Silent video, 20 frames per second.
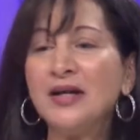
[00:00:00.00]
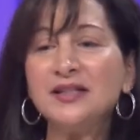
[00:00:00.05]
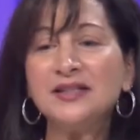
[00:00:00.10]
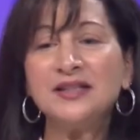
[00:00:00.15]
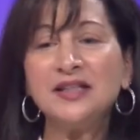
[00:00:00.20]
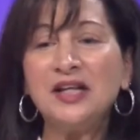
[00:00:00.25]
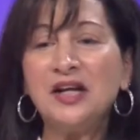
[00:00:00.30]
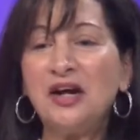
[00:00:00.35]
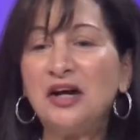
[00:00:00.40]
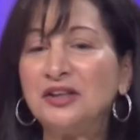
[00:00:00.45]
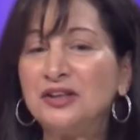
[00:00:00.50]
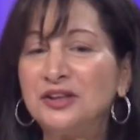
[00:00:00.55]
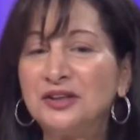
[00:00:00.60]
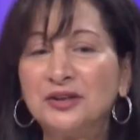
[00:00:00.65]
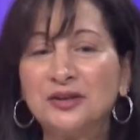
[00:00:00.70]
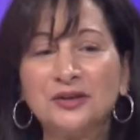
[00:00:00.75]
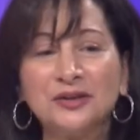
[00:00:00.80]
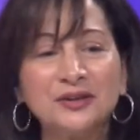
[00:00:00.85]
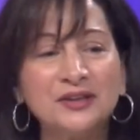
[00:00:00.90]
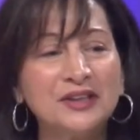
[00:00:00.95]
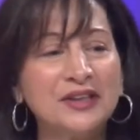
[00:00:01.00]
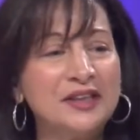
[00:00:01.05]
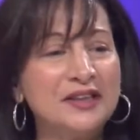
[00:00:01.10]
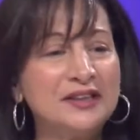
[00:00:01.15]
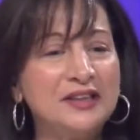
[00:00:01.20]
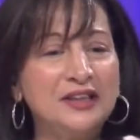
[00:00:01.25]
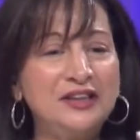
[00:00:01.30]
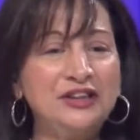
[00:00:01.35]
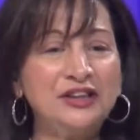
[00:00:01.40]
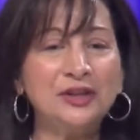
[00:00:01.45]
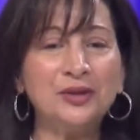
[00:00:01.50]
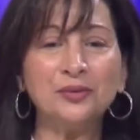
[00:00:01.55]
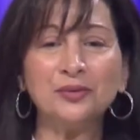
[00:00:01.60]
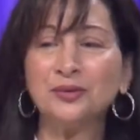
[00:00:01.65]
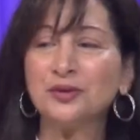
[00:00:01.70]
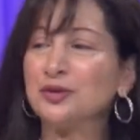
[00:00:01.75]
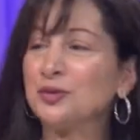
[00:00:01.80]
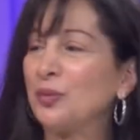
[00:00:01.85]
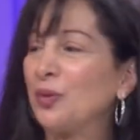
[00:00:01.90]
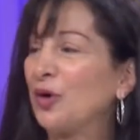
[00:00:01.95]
I see ushers and I see
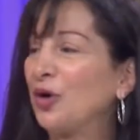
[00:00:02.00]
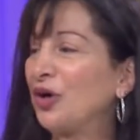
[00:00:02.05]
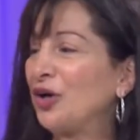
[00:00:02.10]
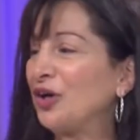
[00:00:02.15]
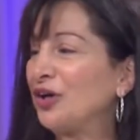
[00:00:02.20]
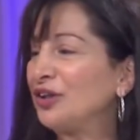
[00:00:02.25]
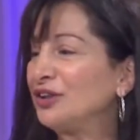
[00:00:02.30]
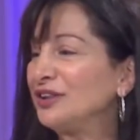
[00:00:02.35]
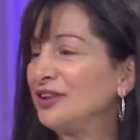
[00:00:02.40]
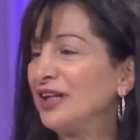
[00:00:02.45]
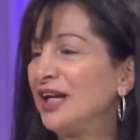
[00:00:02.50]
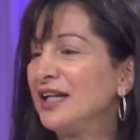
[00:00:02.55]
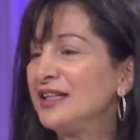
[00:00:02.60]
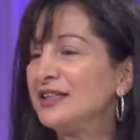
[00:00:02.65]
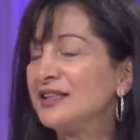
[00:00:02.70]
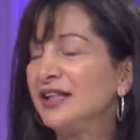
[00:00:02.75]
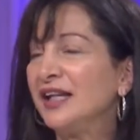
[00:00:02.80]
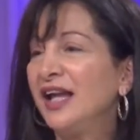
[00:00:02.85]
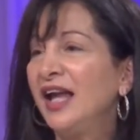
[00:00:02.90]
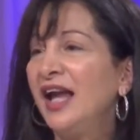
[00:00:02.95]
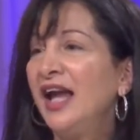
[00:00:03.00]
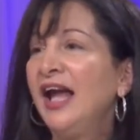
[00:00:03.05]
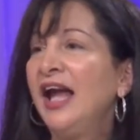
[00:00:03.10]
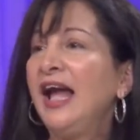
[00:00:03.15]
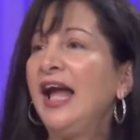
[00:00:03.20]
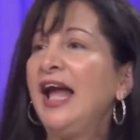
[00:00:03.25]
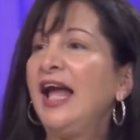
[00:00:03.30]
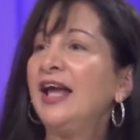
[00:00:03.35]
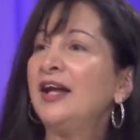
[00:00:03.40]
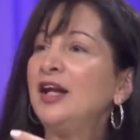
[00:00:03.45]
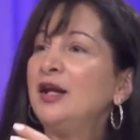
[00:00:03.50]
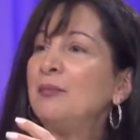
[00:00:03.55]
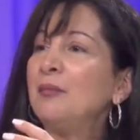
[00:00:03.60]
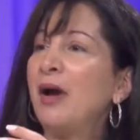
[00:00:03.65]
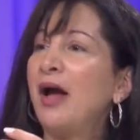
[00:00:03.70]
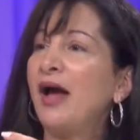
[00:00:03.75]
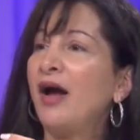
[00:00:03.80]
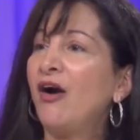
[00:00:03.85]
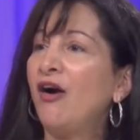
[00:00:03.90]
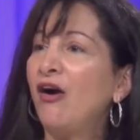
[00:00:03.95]
children's workers and I see, yeah. and in
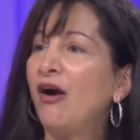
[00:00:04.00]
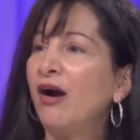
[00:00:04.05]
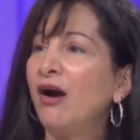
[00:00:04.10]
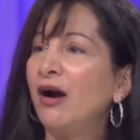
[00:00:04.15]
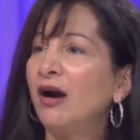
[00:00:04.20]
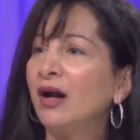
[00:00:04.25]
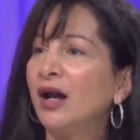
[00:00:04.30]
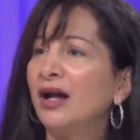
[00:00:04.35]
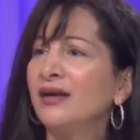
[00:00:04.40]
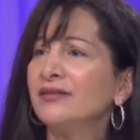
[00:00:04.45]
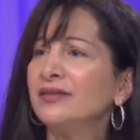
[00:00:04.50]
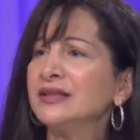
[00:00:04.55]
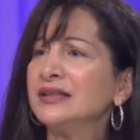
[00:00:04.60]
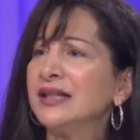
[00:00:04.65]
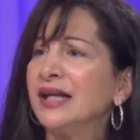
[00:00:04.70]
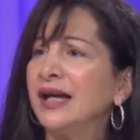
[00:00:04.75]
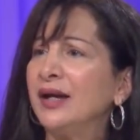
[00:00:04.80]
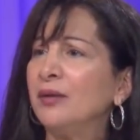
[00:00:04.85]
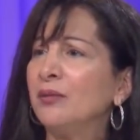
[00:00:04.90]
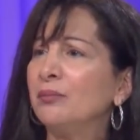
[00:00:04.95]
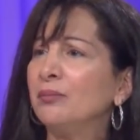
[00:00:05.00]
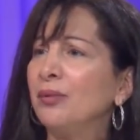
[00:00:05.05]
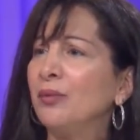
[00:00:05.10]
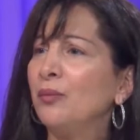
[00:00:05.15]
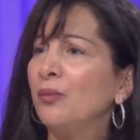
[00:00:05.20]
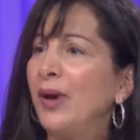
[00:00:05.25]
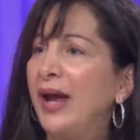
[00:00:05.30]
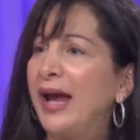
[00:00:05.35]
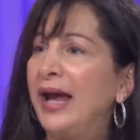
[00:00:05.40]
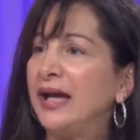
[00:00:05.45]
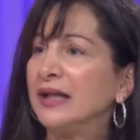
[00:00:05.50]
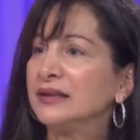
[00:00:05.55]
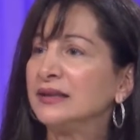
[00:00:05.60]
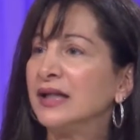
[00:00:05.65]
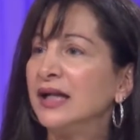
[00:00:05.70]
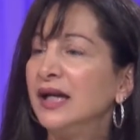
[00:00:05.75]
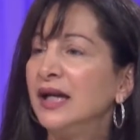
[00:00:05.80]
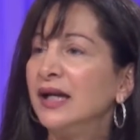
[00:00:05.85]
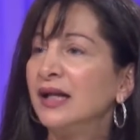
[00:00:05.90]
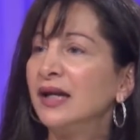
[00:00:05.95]
my heart I was like, but
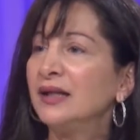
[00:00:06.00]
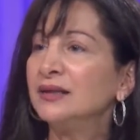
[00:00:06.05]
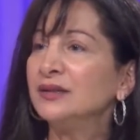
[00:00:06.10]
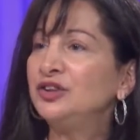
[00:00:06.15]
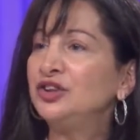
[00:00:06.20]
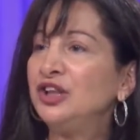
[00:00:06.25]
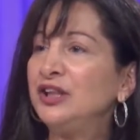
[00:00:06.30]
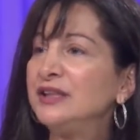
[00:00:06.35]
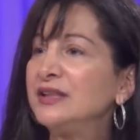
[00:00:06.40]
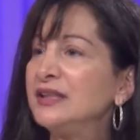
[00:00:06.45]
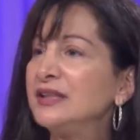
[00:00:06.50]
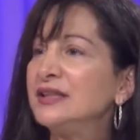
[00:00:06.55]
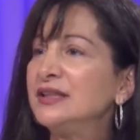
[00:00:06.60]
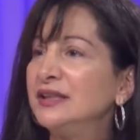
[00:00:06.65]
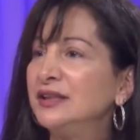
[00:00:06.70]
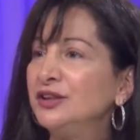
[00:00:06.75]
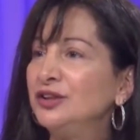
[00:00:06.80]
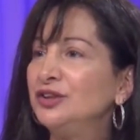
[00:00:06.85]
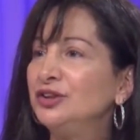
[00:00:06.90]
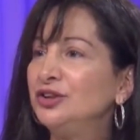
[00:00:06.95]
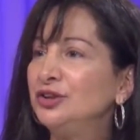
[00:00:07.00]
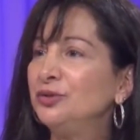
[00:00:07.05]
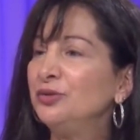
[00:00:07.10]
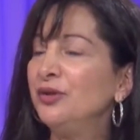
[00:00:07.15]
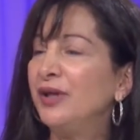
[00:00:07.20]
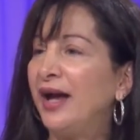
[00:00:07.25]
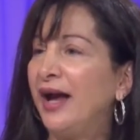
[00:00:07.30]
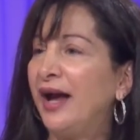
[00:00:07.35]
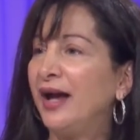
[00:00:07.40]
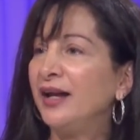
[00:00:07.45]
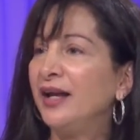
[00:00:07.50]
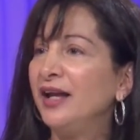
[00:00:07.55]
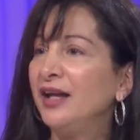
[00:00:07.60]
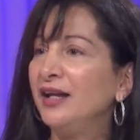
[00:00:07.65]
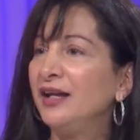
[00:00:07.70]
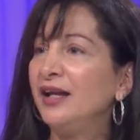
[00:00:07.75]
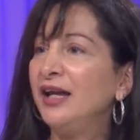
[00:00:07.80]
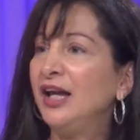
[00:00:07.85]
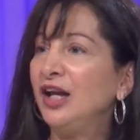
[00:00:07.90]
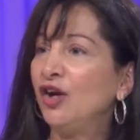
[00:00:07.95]
wait, yeah. Uh, Jesus didn't do that.
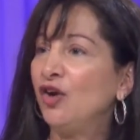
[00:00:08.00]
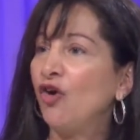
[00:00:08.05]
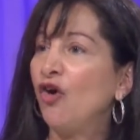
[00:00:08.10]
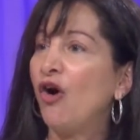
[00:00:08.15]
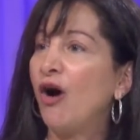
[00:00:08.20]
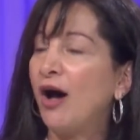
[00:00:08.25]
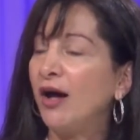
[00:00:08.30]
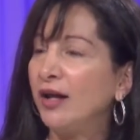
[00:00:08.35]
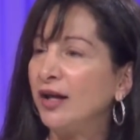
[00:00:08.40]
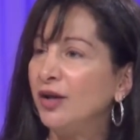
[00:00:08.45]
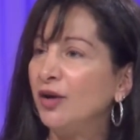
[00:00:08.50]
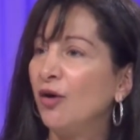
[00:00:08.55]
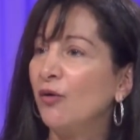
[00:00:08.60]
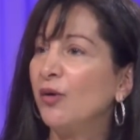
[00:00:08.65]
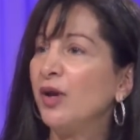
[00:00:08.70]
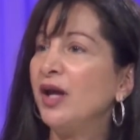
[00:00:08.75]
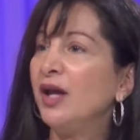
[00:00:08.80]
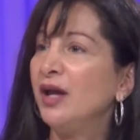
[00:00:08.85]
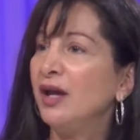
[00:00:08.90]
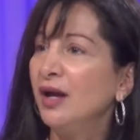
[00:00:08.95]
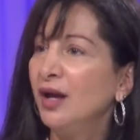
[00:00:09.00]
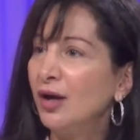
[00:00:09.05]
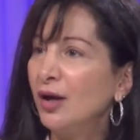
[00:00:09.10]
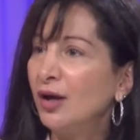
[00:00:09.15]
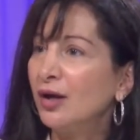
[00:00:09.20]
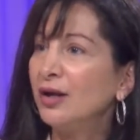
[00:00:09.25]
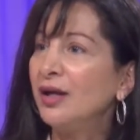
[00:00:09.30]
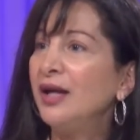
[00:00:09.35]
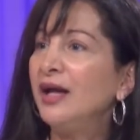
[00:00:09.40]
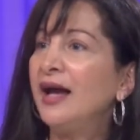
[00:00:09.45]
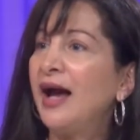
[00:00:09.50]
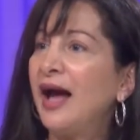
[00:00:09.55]
He he caught you know he he